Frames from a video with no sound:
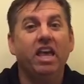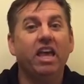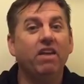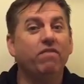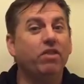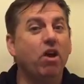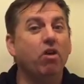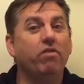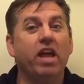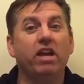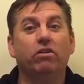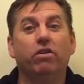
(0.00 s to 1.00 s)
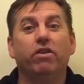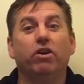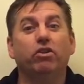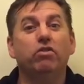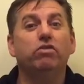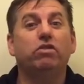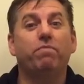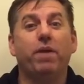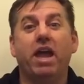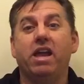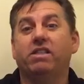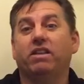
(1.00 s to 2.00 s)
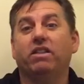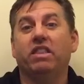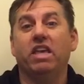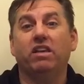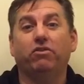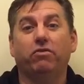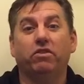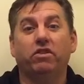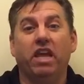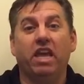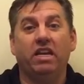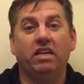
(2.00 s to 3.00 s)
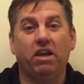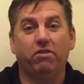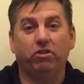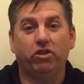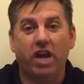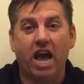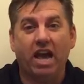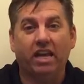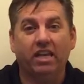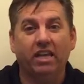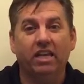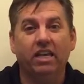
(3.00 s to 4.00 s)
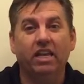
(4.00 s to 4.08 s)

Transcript: even though they're used to paying the interest in another check,